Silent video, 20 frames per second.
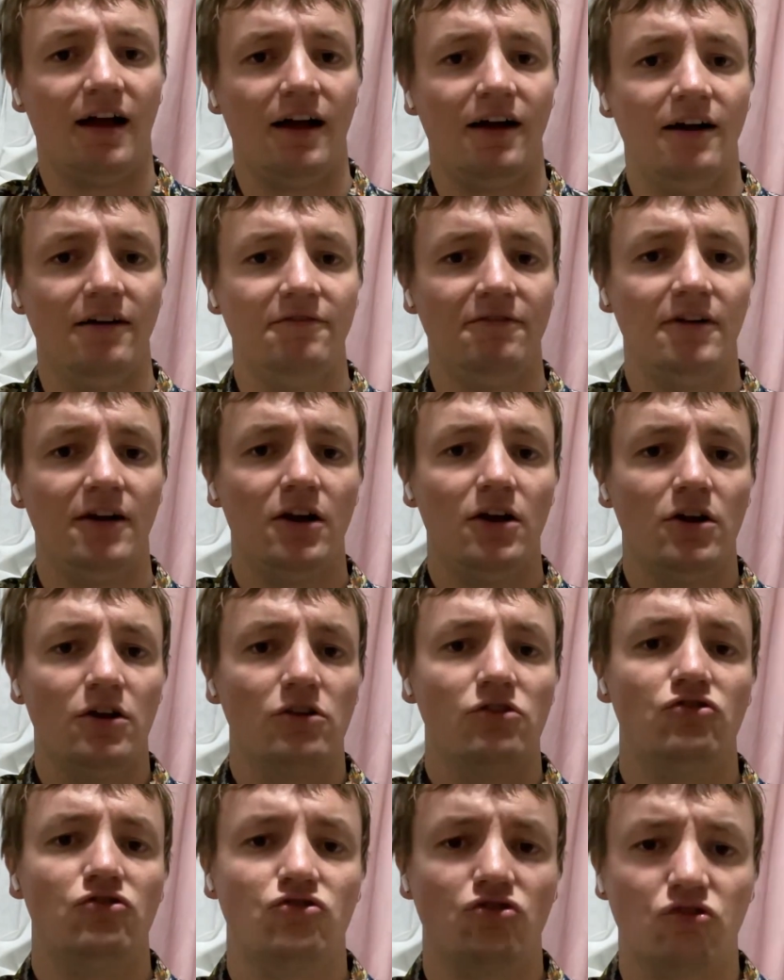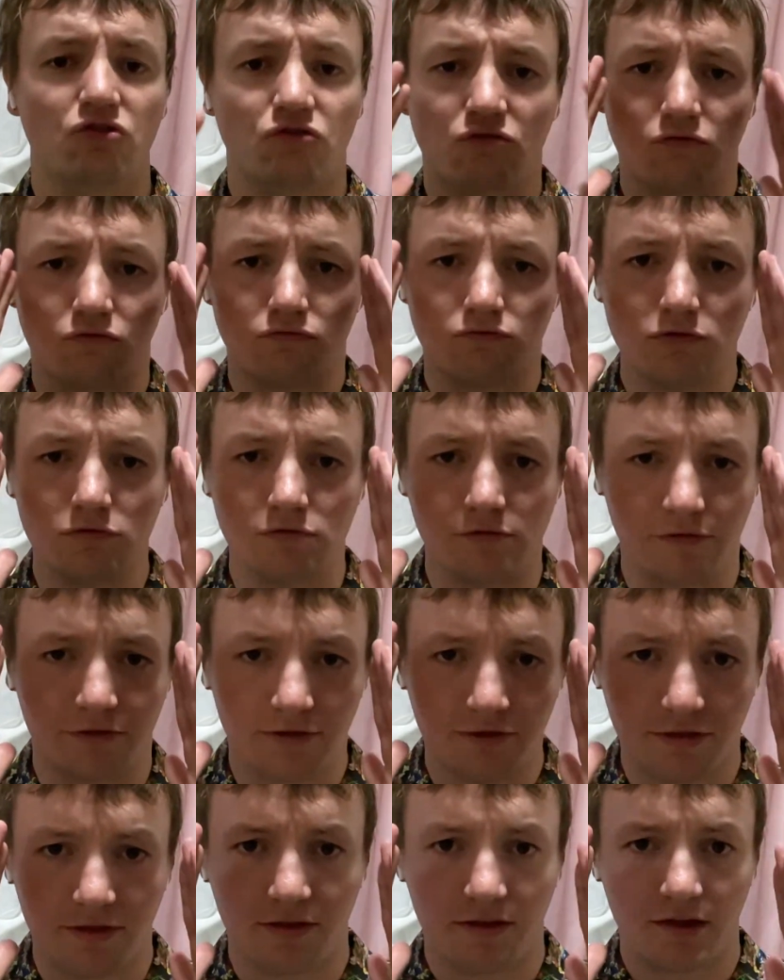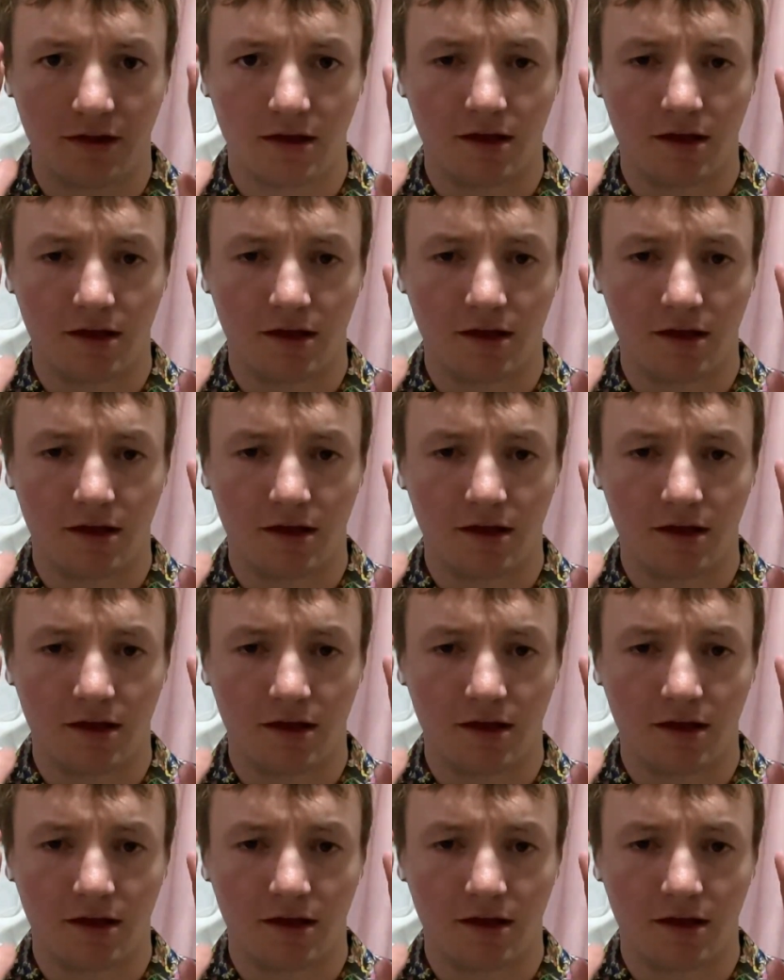of truth?